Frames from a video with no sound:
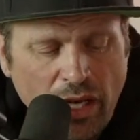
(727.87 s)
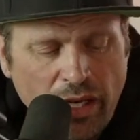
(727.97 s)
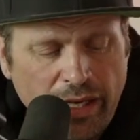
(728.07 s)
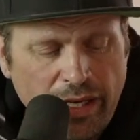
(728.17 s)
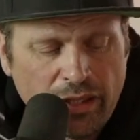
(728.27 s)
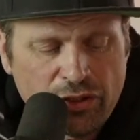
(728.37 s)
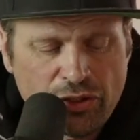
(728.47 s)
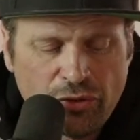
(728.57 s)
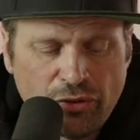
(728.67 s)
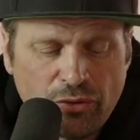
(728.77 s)
and
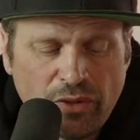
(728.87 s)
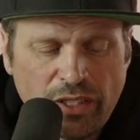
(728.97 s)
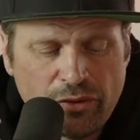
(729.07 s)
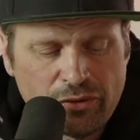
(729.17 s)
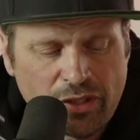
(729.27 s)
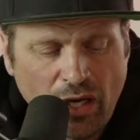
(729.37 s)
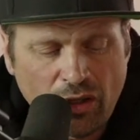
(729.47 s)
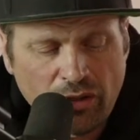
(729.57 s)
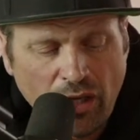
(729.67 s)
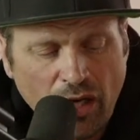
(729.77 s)
to
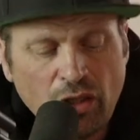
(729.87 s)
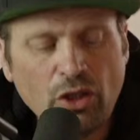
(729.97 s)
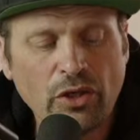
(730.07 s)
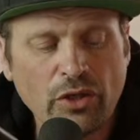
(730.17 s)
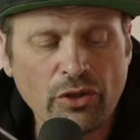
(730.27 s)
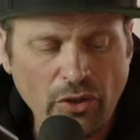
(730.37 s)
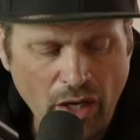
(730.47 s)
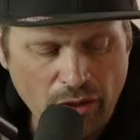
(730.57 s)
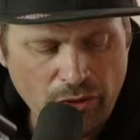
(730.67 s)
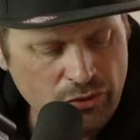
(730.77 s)
EUC
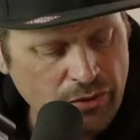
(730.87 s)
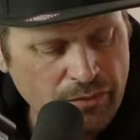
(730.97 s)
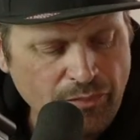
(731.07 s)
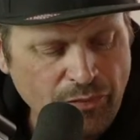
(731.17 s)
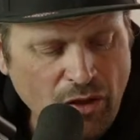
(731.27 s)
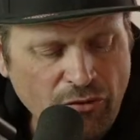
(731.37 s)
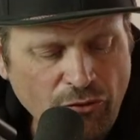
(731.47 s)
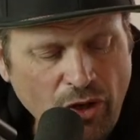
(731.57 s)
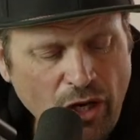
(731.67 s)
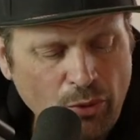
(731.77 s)
Underground
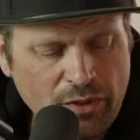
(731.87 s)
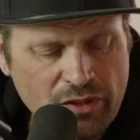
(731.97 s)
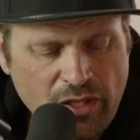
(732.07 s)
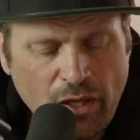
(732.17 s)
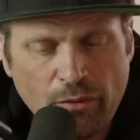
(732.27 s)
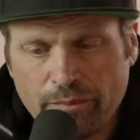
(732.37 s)
for helping us out.